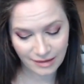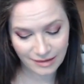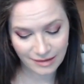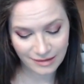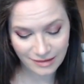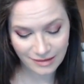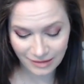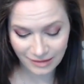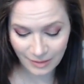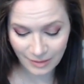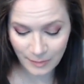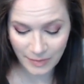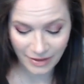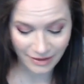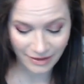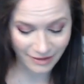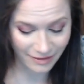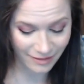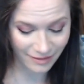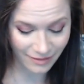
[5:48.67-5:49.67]

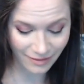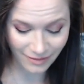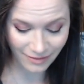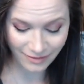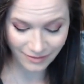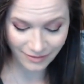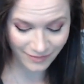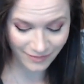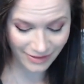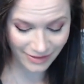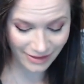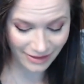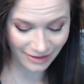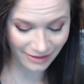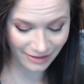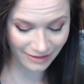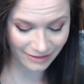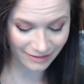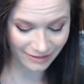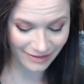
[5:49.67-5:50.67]
sleeping in the garden, reading,